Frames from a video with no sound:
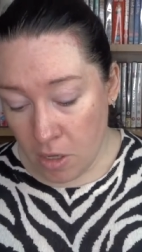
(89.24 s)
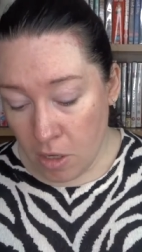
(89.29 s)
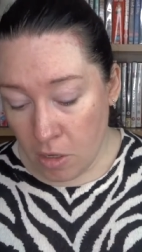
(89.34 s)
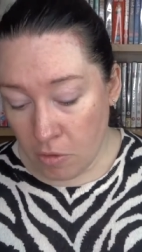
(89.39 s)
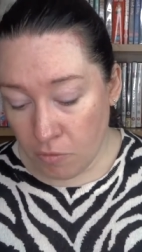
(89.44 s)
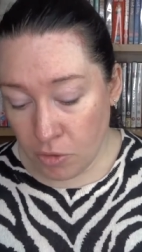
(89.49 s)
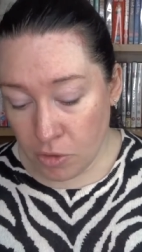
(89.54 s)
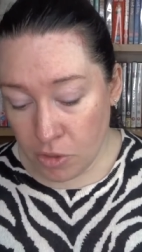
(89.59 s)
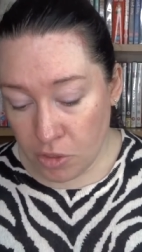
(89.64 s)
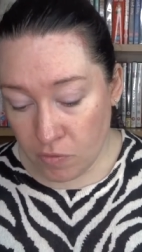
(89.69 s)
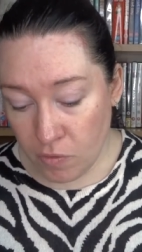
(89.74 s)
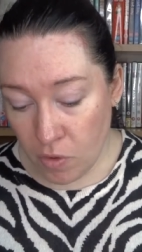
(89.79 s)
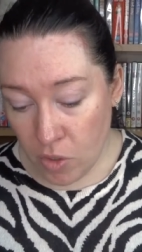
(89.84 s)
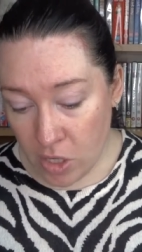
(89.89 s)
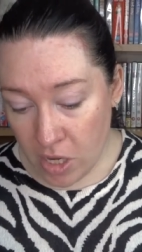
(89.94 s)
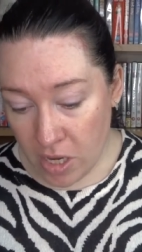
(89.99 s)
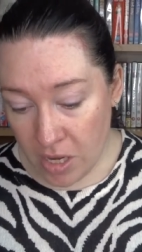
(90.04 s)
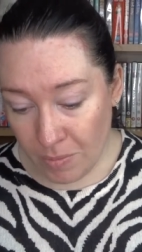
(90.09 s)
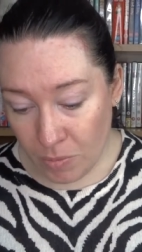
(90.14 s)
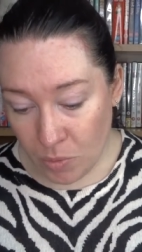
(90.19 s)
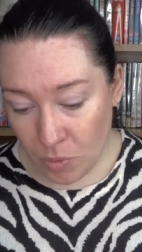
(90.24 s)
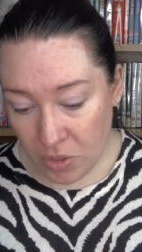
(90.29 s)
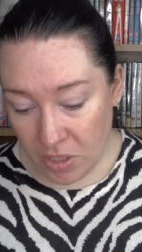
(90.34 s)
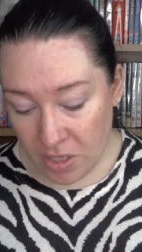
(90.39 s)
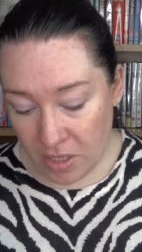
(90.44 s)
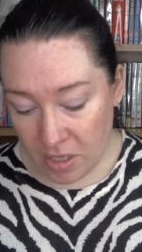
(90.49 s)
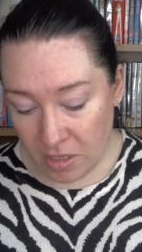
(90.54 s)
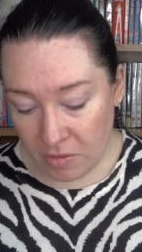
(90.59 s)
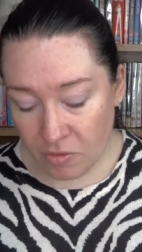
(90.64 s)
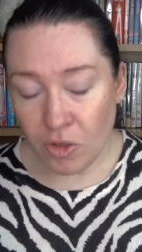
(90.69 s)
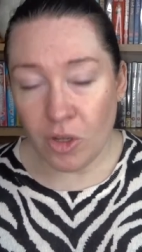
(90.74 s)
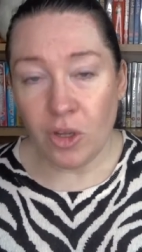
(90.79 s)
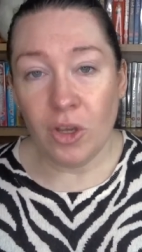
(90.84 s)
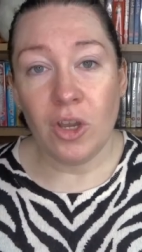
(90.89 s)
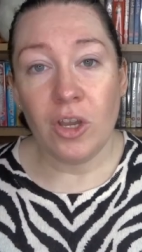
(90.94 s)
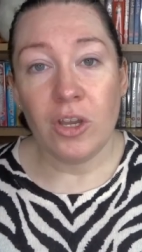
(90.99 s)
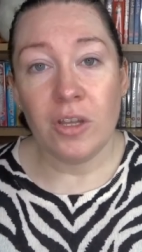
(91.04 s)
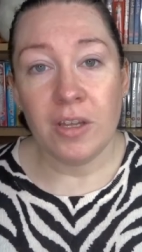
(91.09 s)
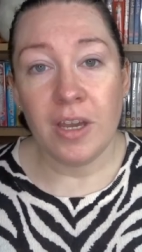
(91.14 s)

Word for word: first of all, I'm going to have now,